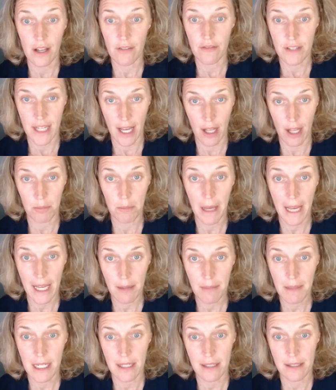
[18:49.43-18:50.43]
of down
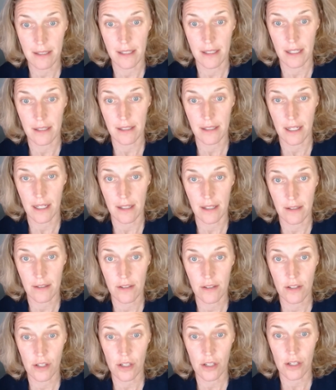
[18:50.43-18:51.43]
payment
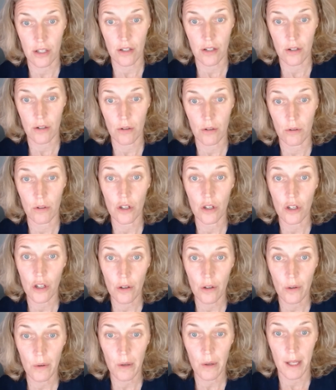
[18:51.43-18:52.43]
assistance to
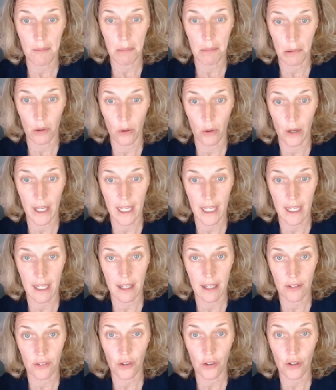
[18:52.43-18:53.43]
new
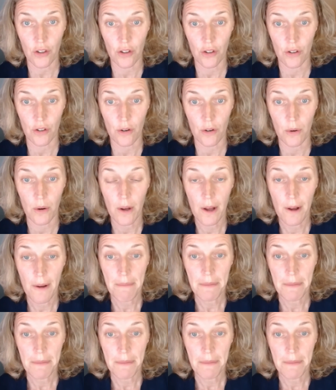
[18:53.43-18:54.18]
employees who